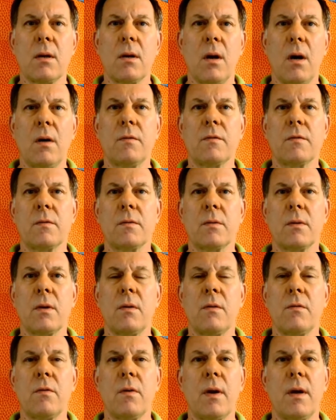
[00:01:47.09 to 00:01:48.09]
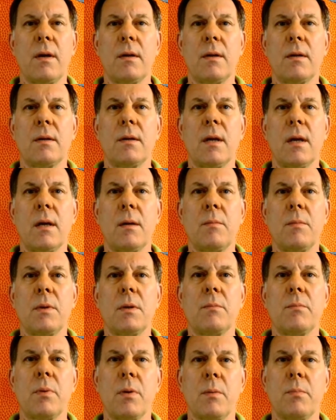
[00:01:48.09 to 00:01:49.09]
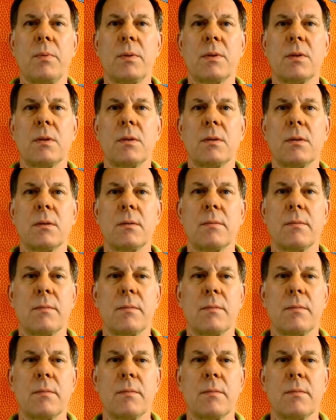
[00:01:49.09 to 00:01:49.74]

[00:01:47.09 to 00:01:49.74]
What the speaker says: often for entertainment purposes.